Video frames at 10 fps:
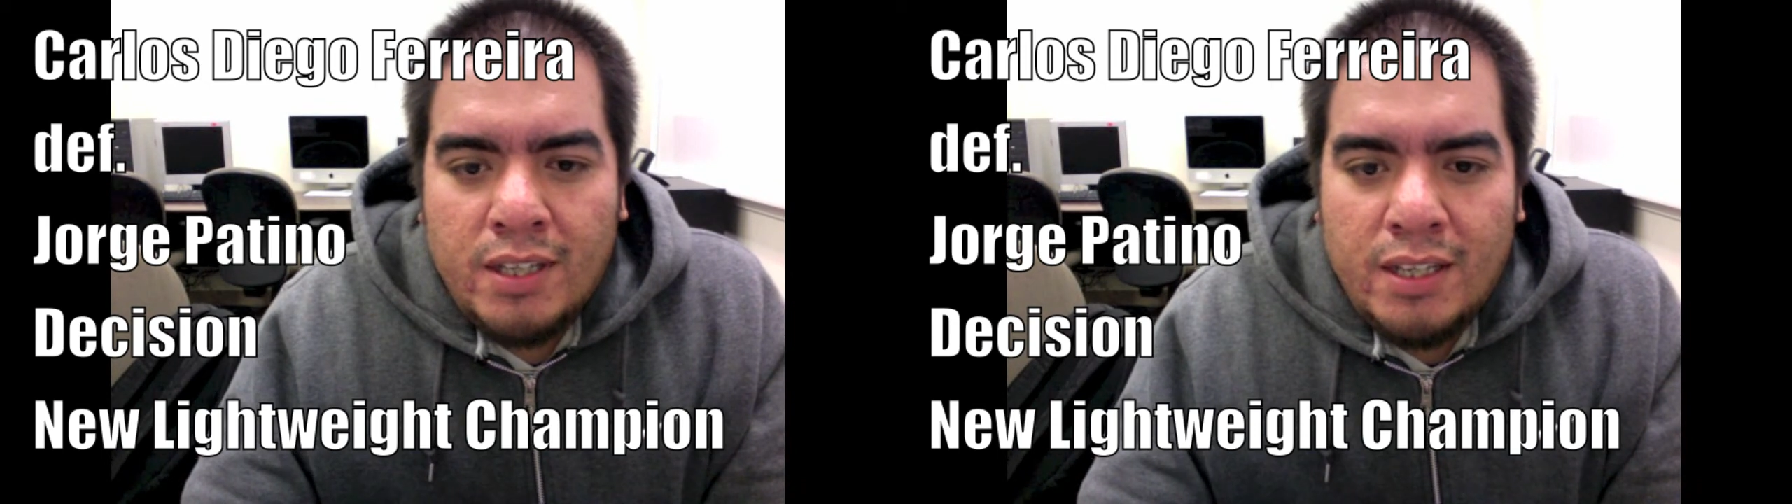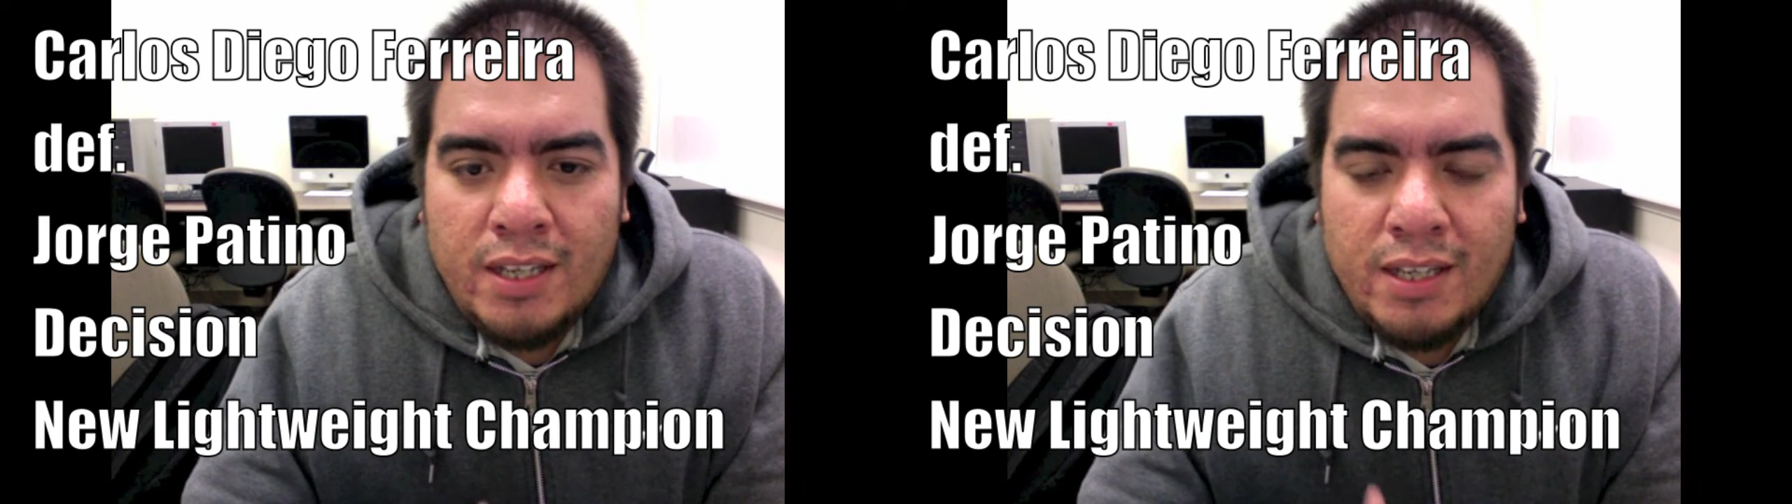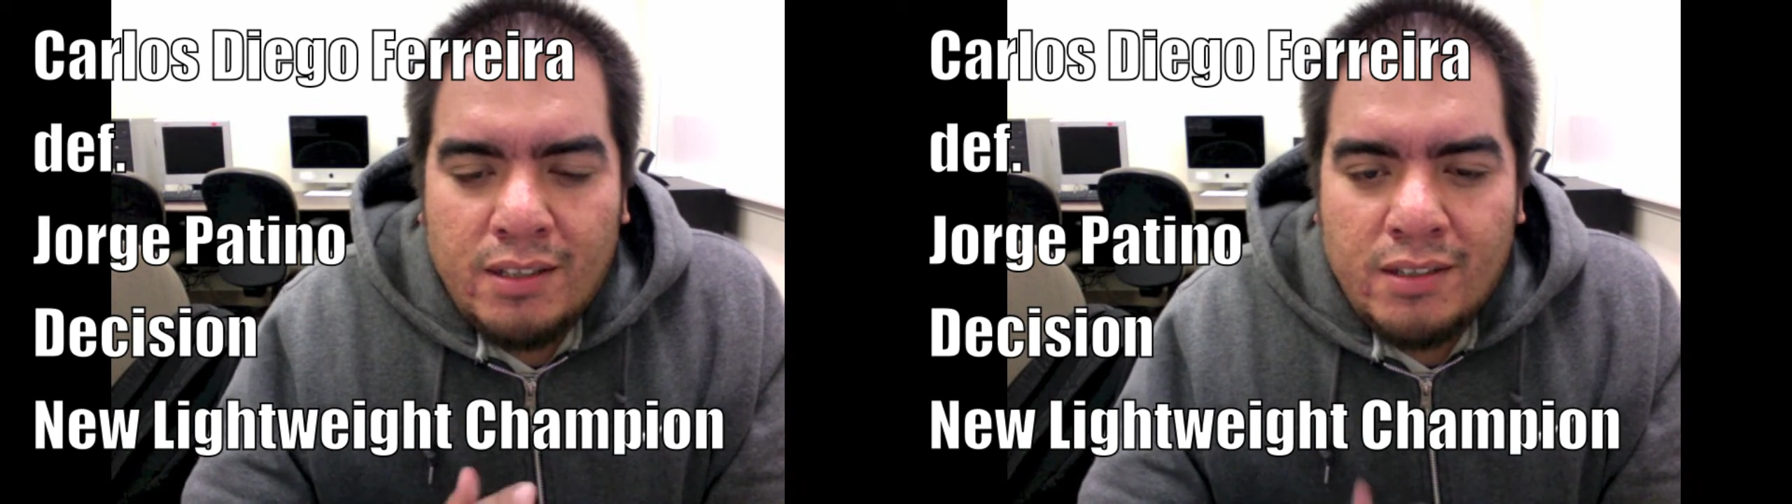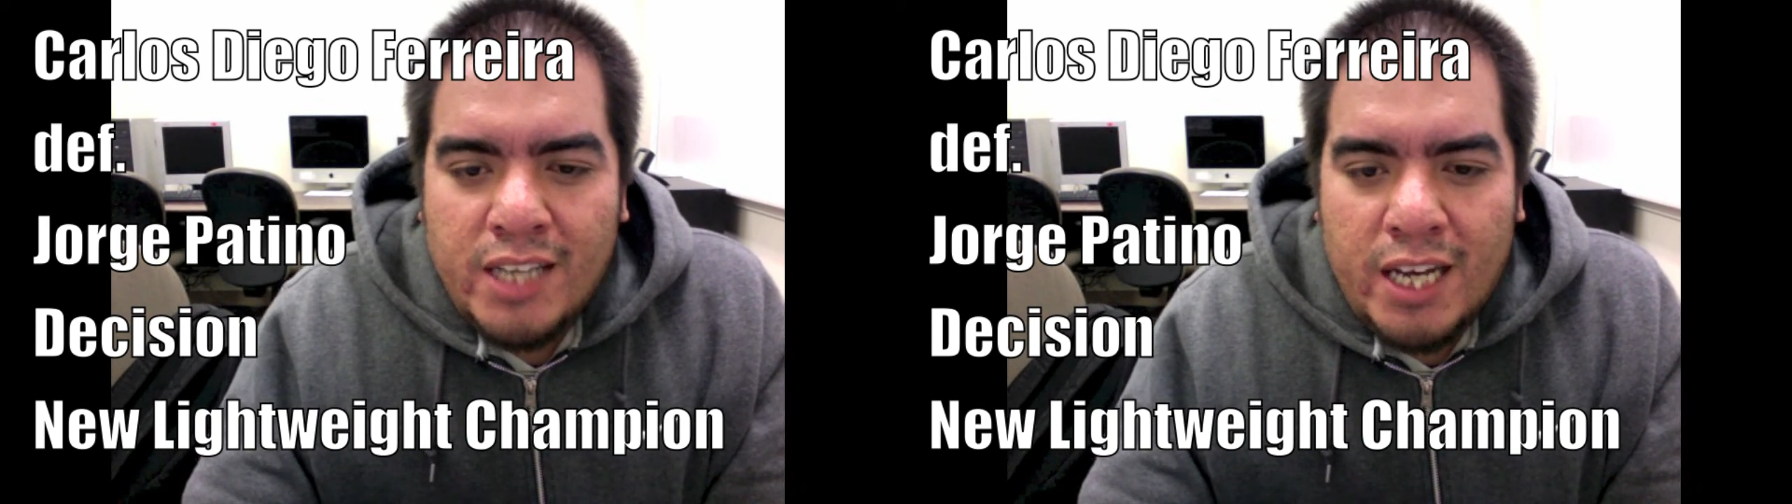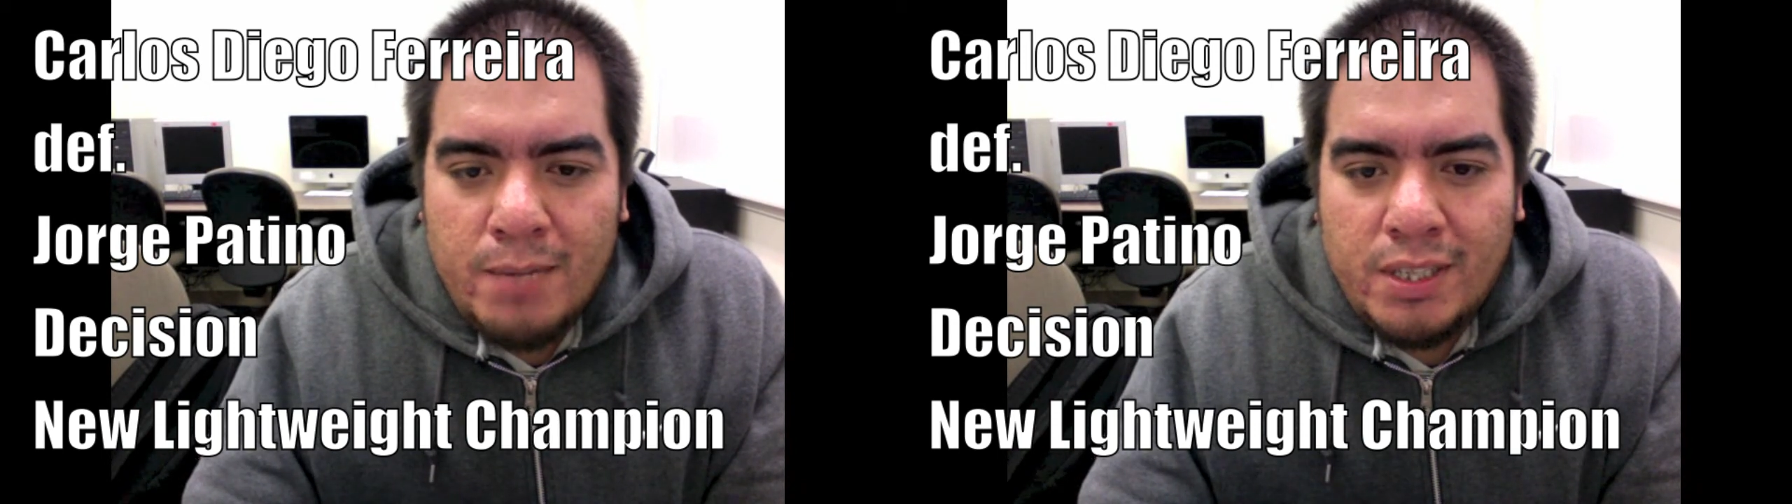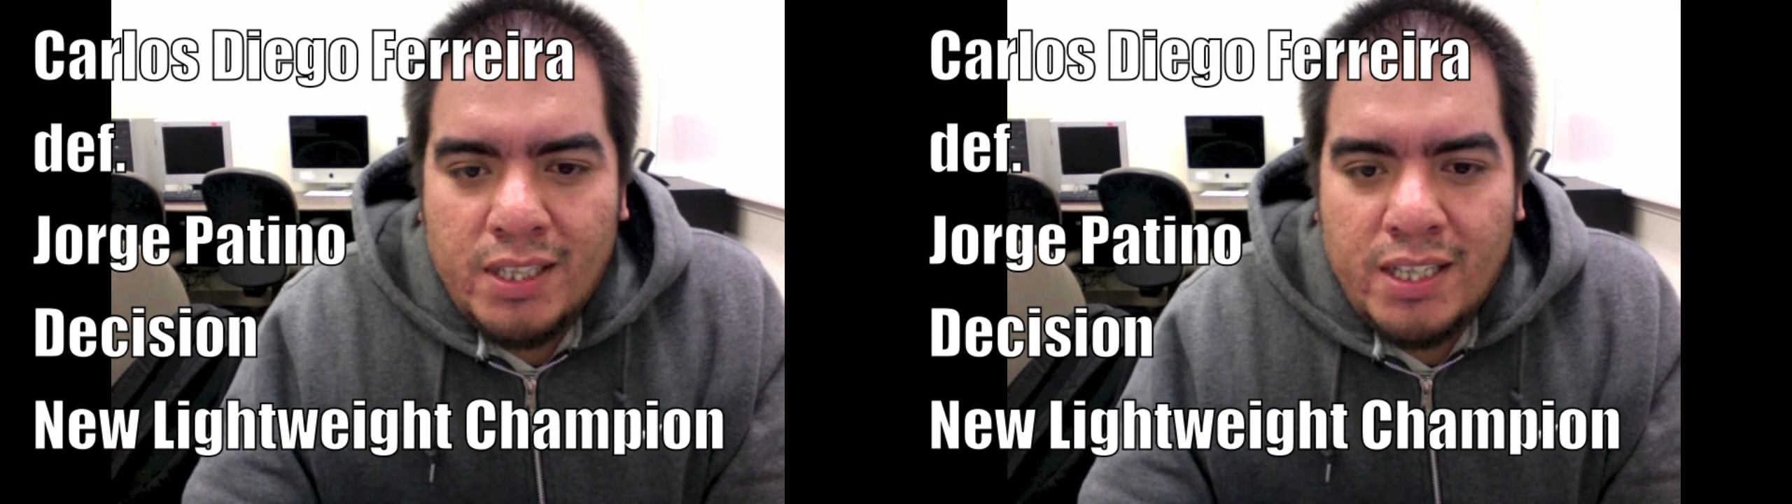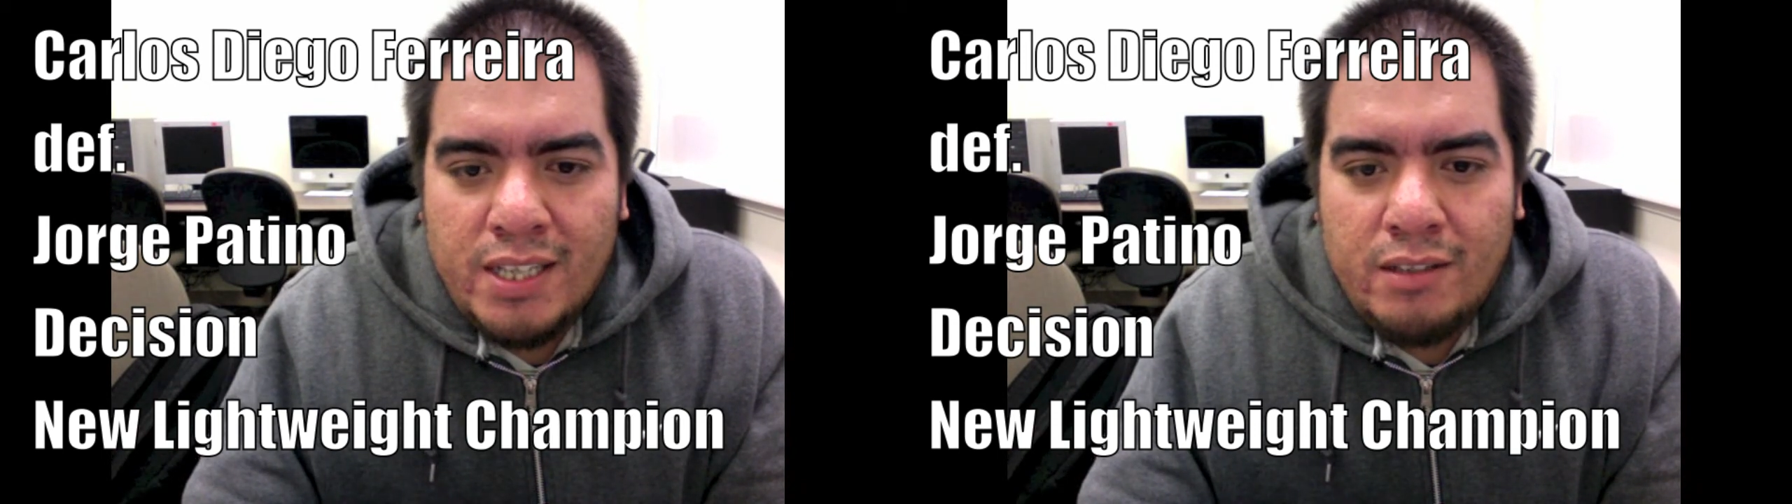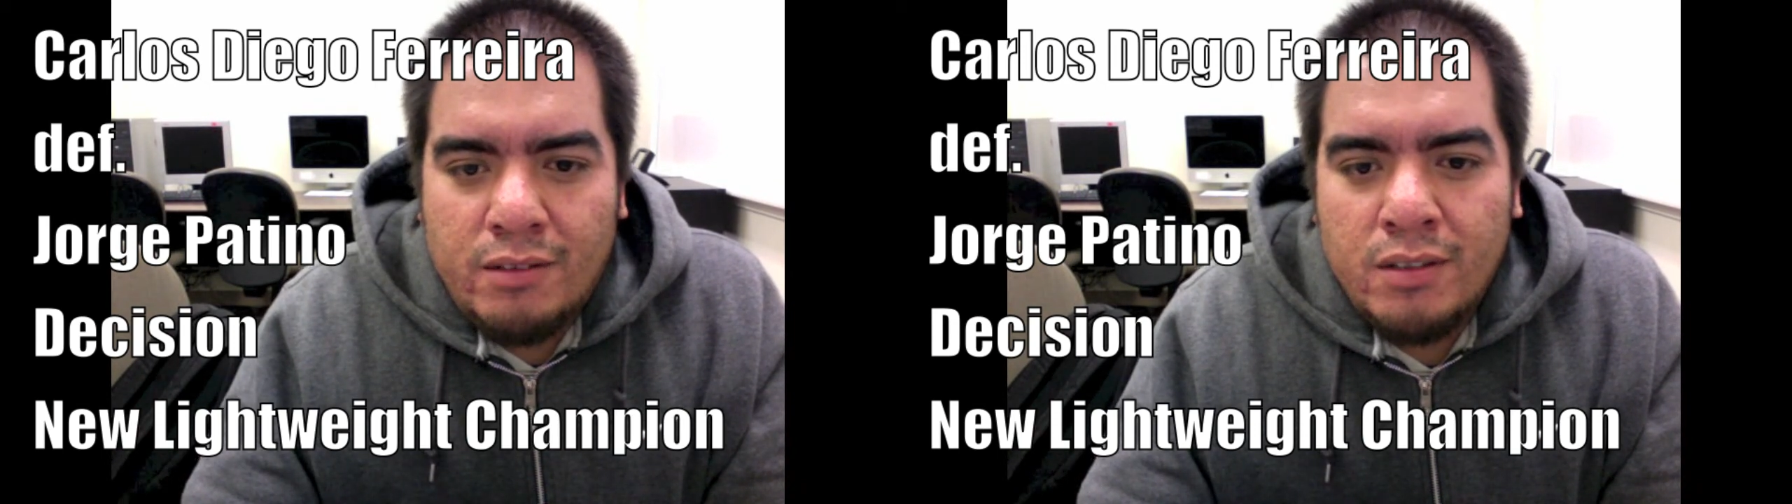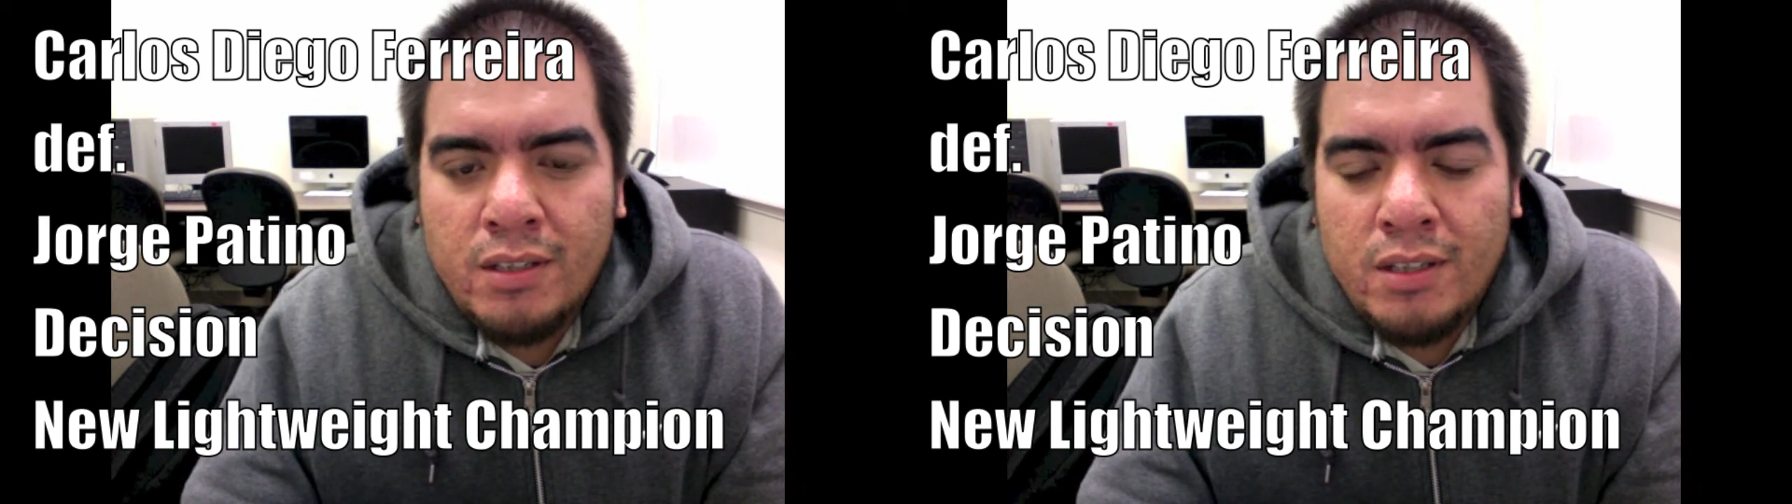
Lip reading: He has his timing down.